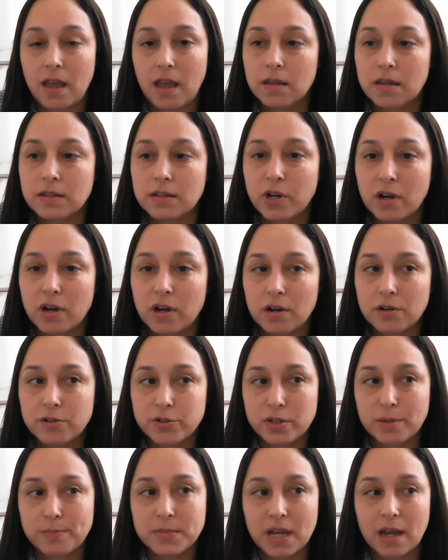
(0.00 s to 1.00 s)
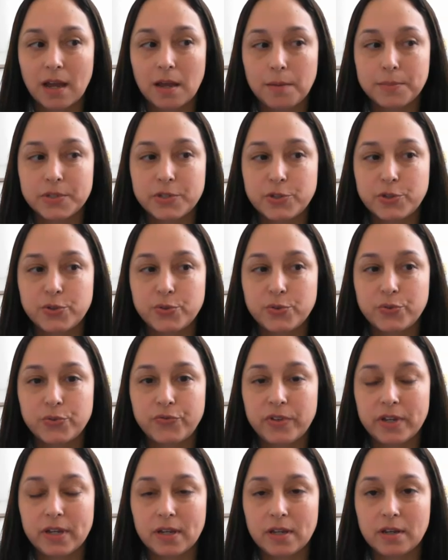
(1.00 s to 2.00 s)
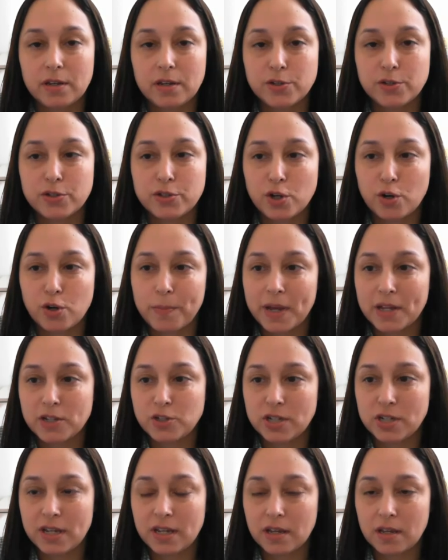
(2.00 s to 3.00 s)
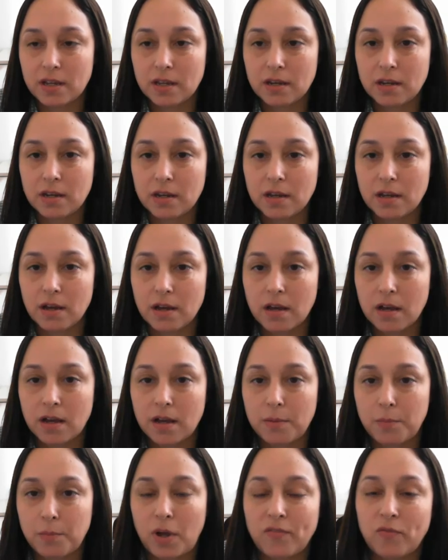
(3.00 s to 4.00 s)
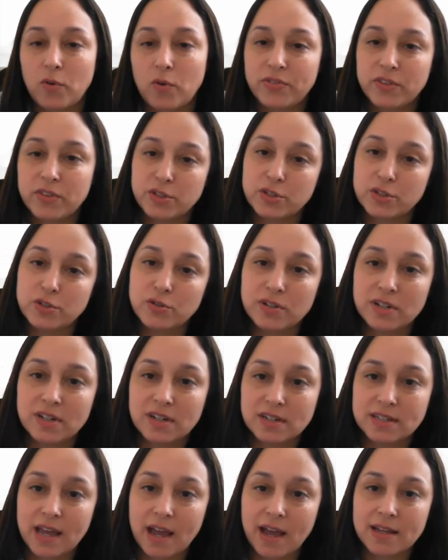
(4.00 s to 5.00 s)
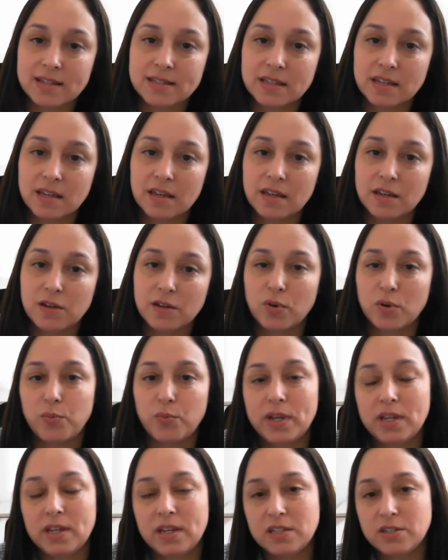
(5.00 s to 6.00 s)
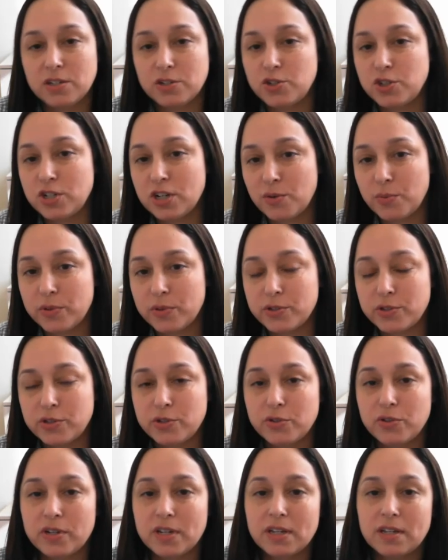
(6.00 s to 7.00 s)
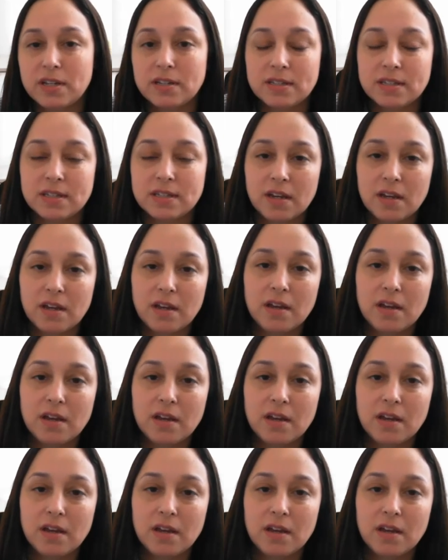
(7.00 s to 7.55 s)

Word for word: It's hard sometimes to fit so much in um, of what the student is asking, what we need to share with students.